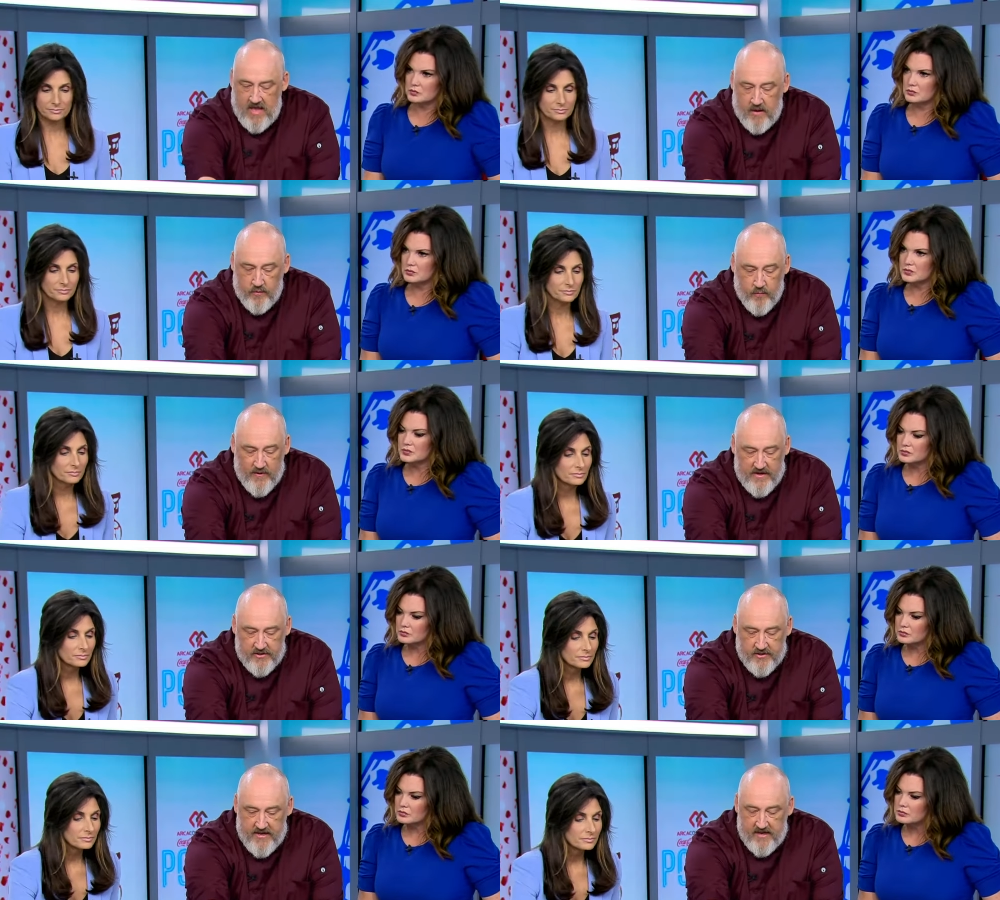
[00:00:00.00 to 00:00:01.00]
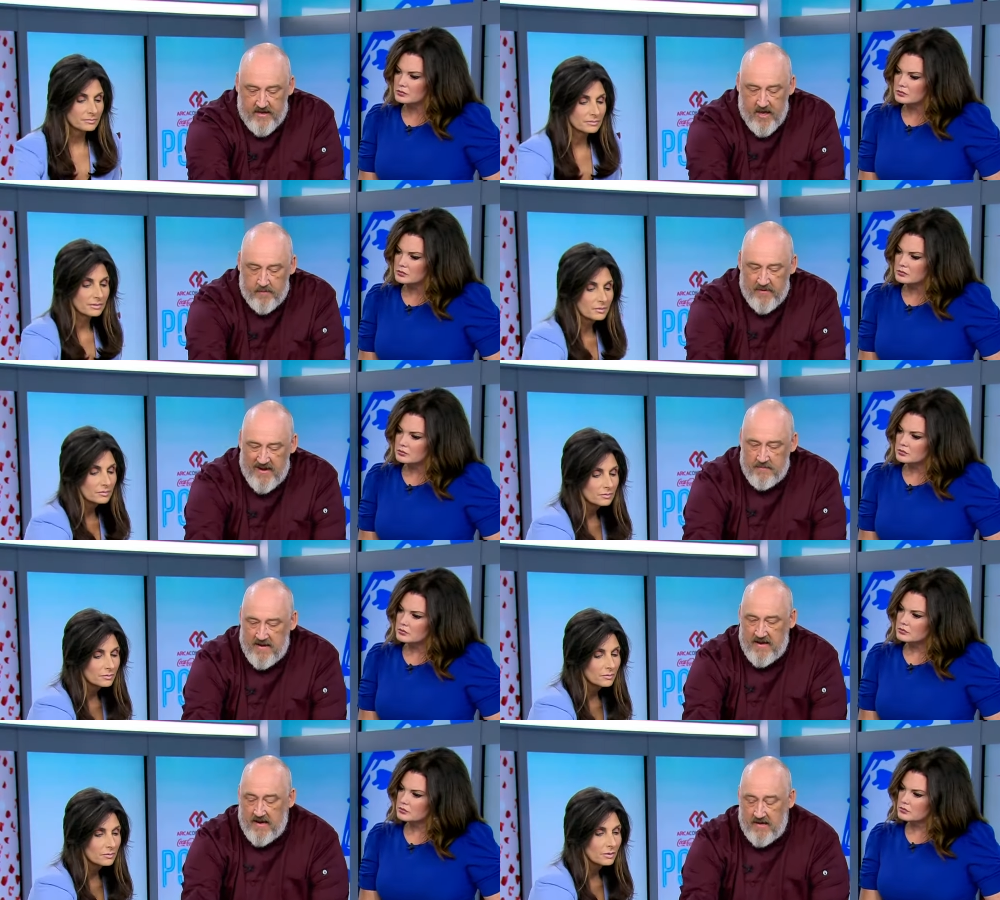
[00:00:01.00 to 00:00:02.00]
Speaker 1: uh, we usually accompany
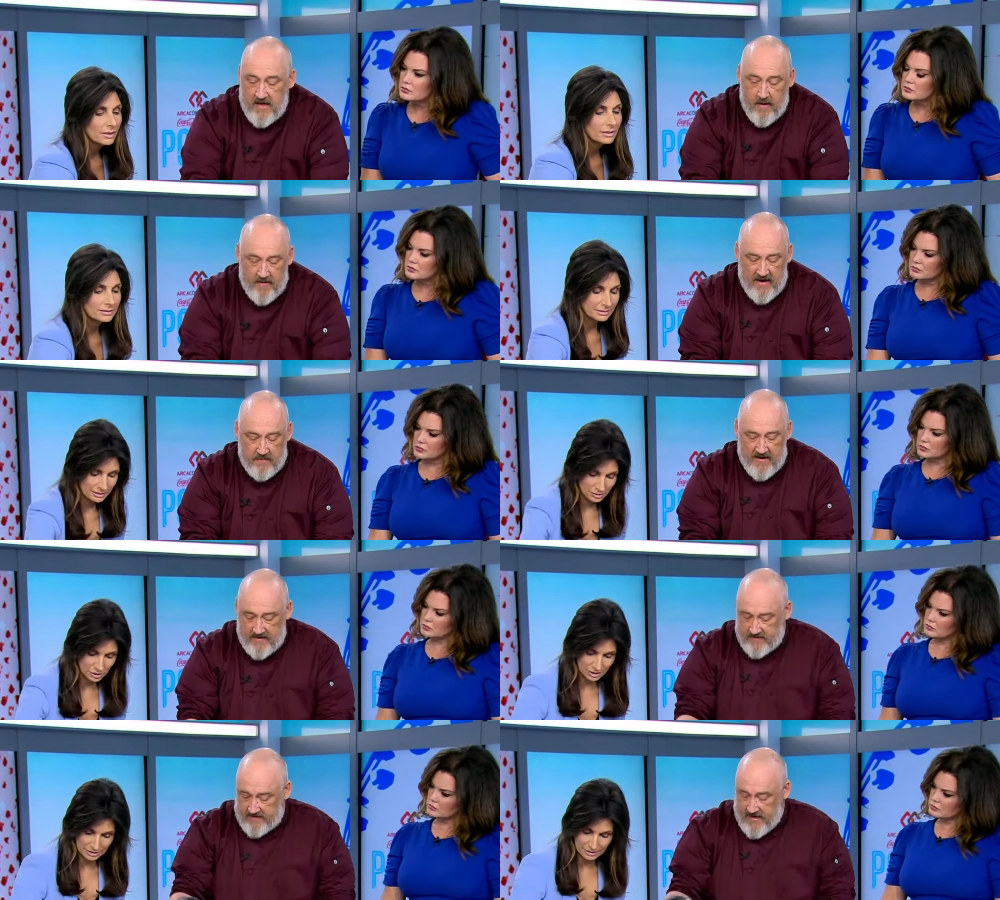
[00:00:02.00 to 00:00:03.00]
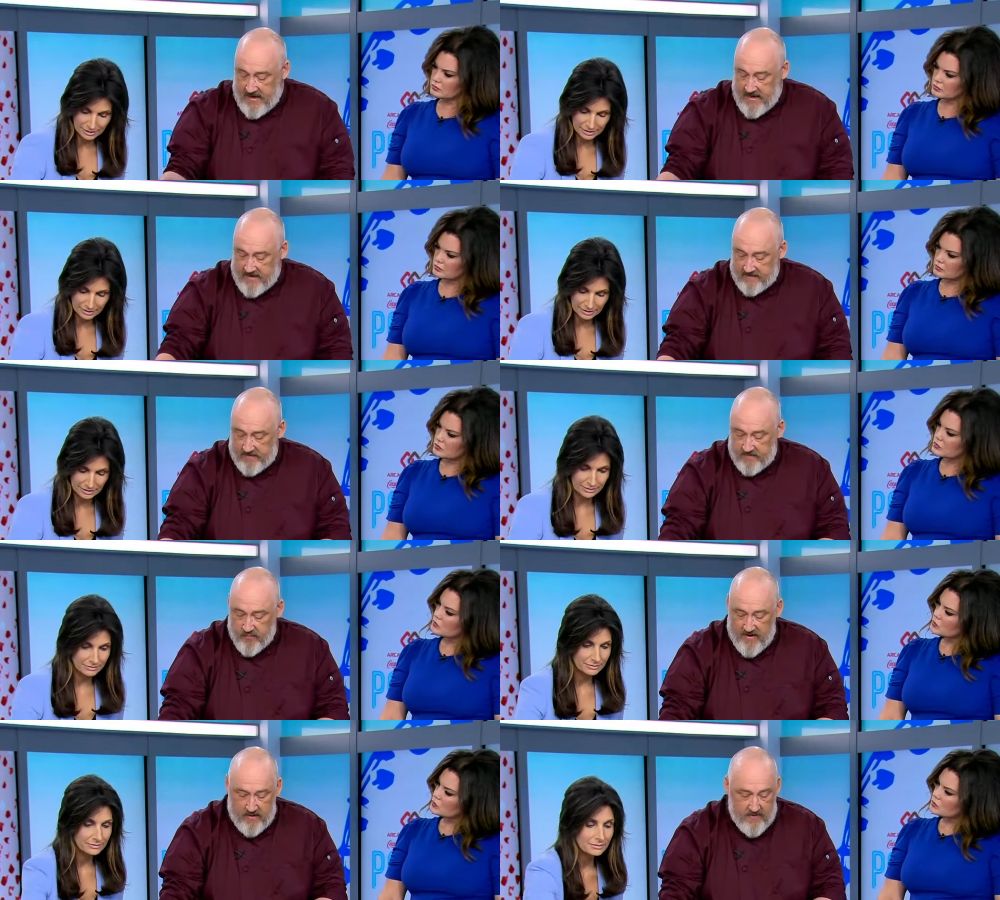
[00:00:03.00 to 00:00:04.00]
me, accompaniment uh,
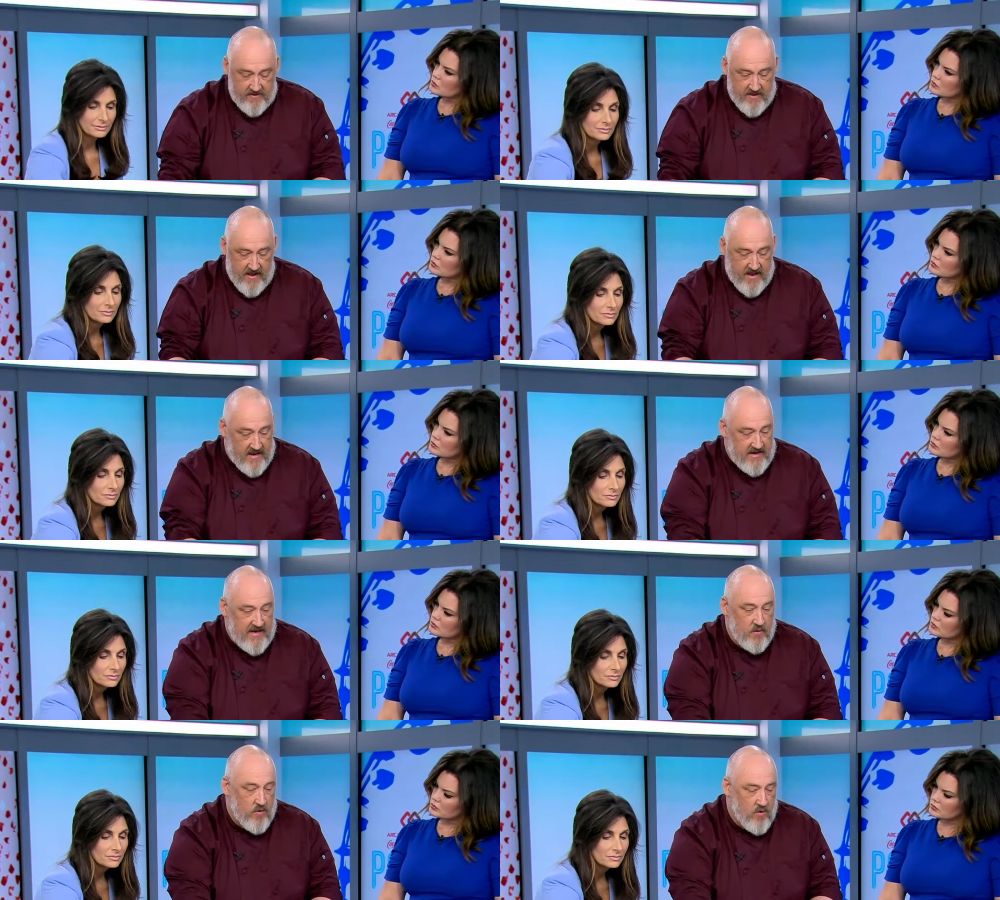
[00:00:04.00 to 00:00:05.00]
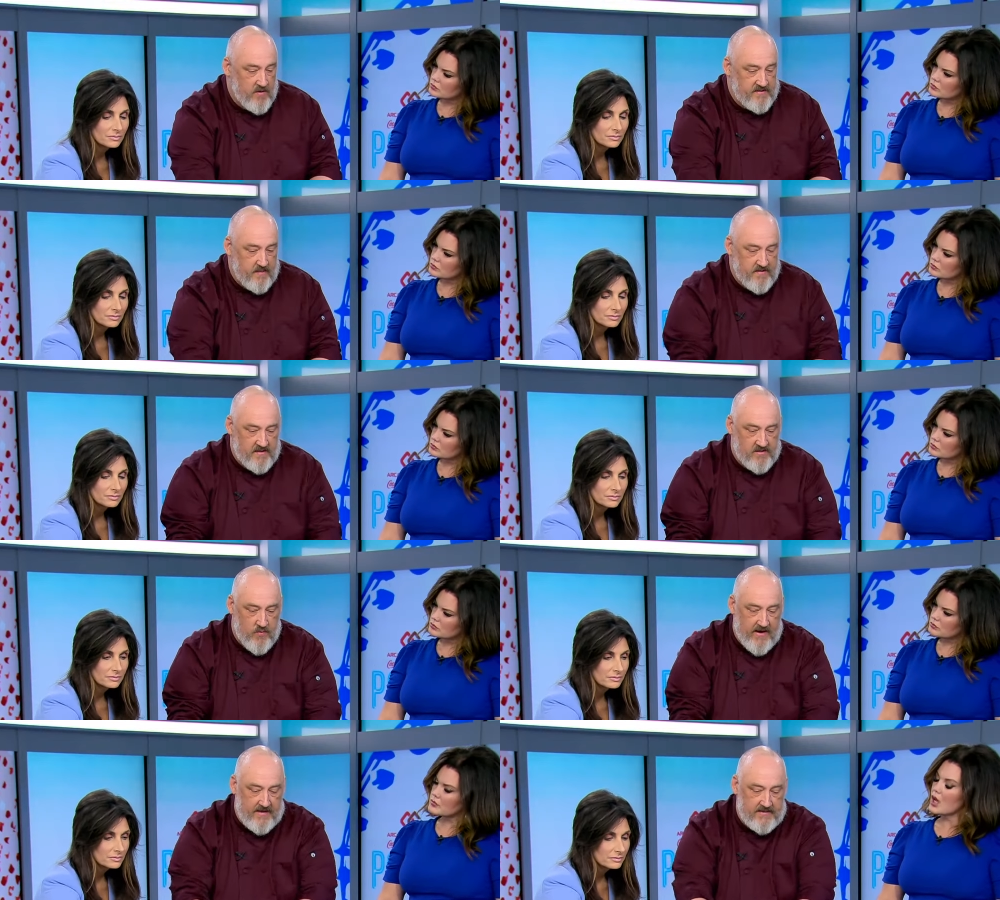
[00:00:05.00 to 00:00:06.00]
brie with uh, honey or, or something
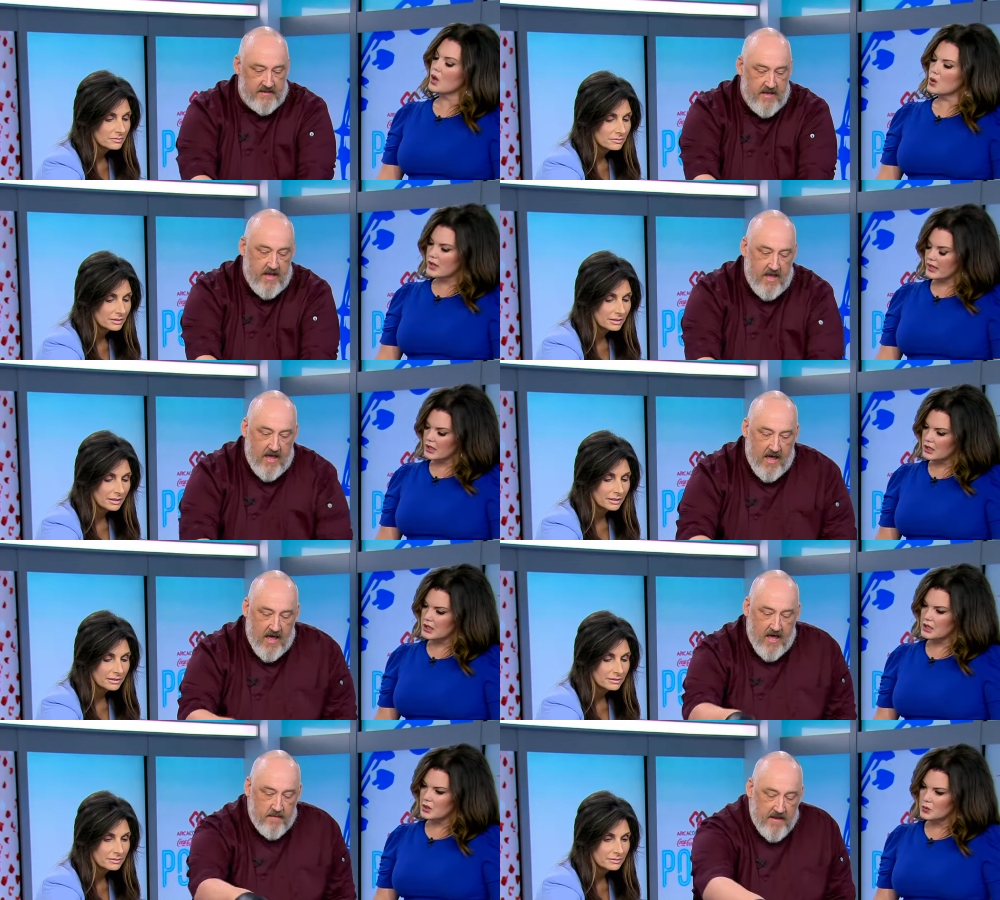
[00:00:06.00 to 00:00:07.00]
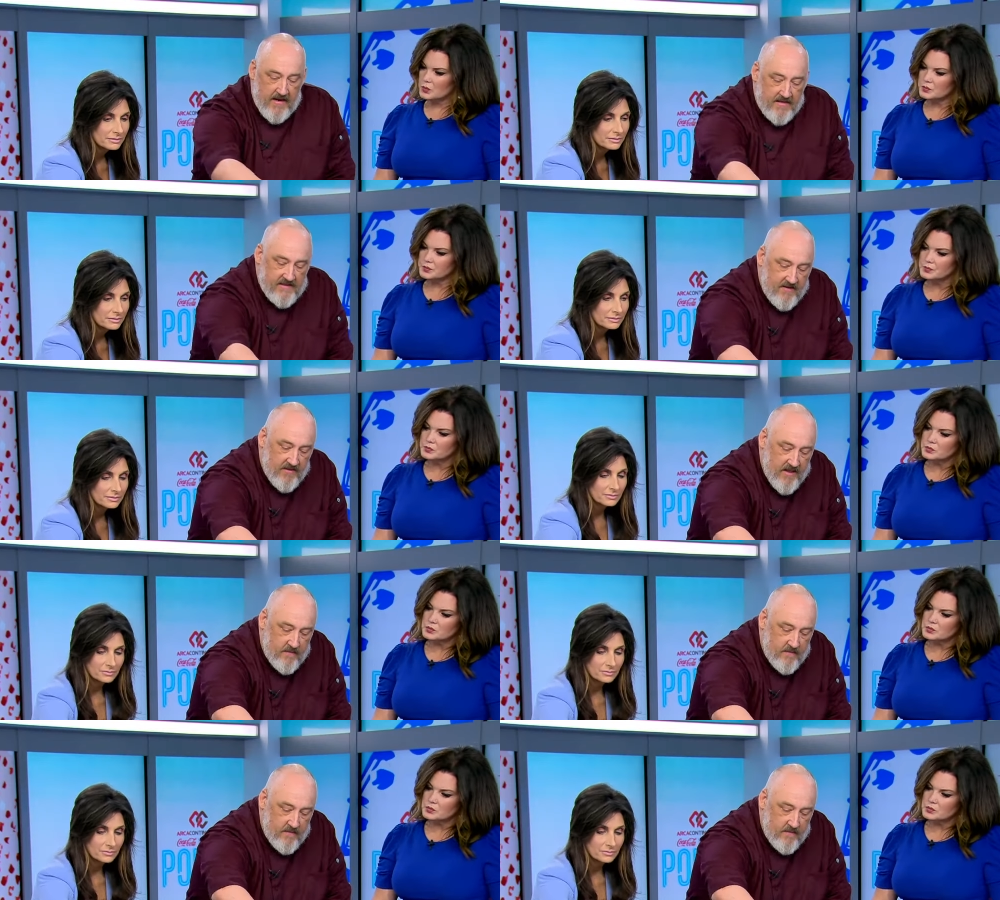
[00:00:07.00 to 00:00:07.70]
sweet. Oh, okay. okay. Um, and to save a